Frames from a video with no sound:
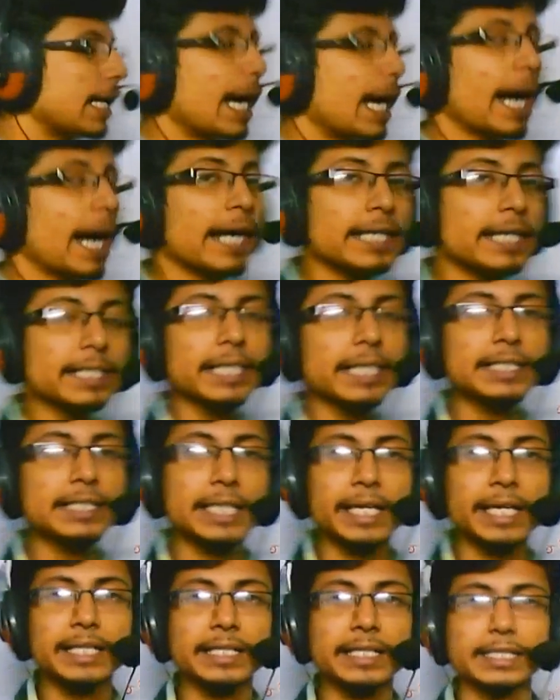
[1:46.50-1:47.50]
the idea is
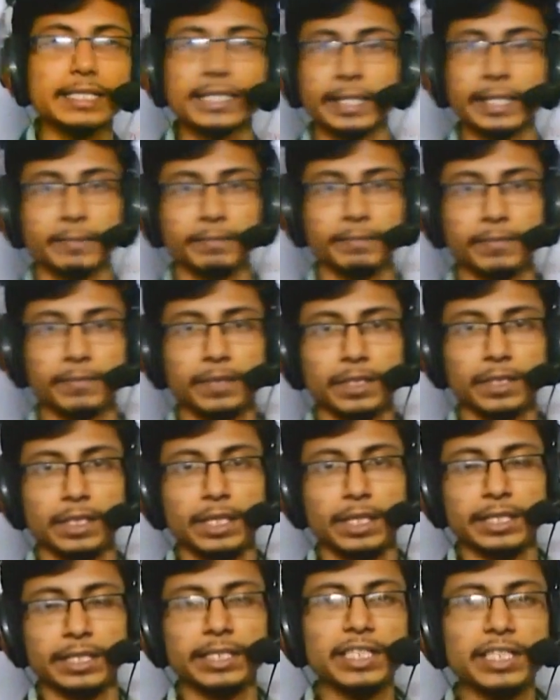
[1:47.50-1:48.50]
again the same
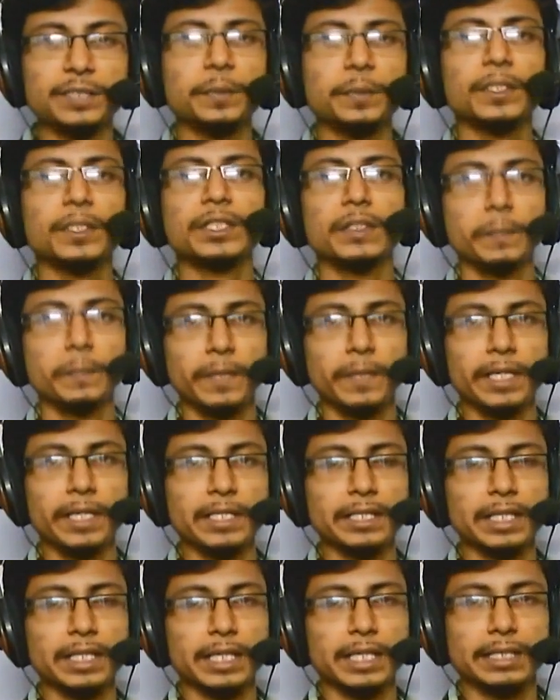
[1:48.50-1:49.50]
dispersion
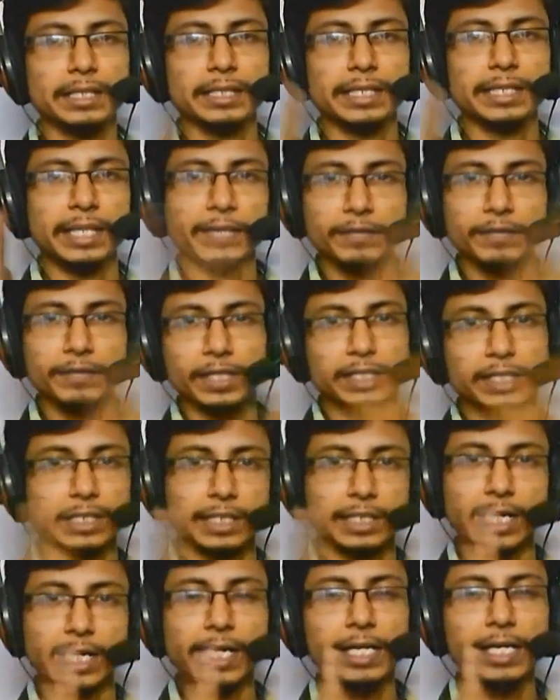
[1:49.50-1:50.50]
means the
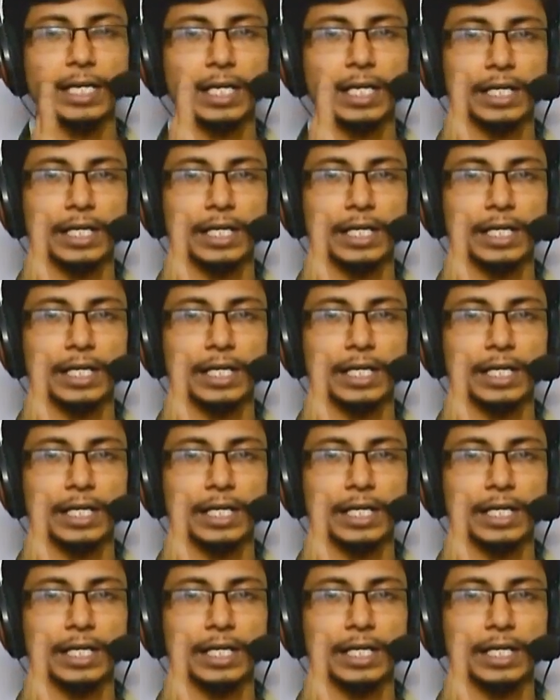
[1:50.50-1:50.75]
deviation right